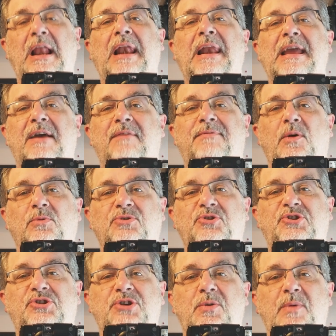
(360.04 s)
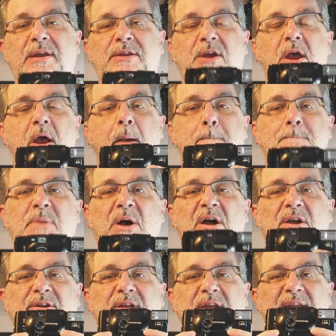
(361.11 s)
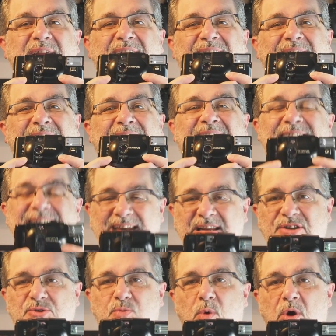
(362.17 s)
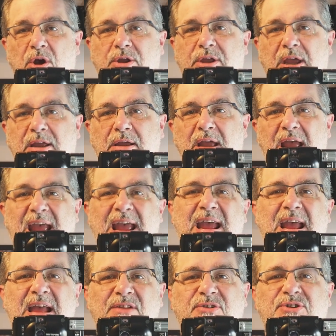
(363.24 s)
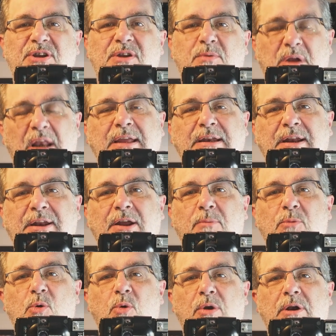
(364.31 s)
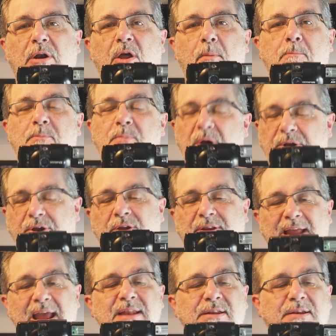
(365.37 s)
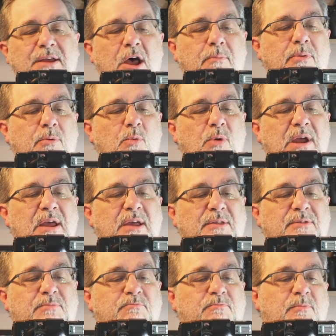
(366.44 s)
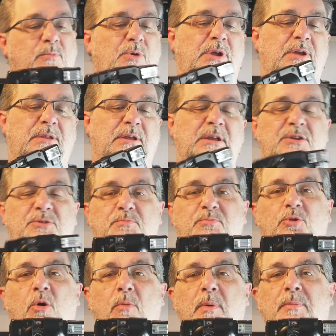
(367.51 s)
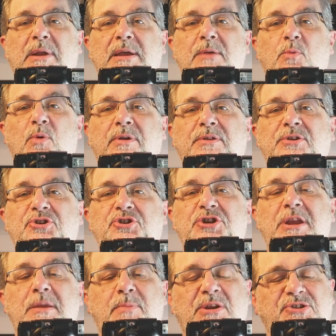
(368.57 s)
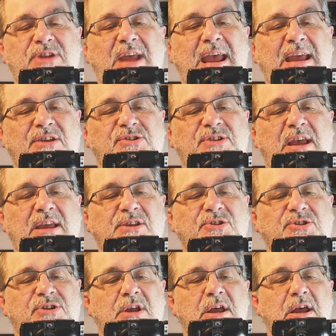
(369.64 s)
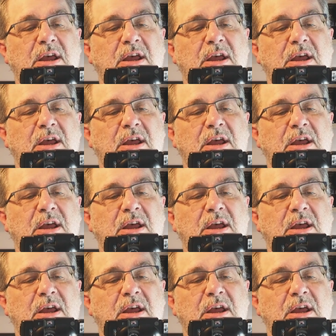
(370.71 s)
clear faults to it, but it is working. Had to clean it up quite a lot, but I ended up with what I think is probably one of the cheapest XAs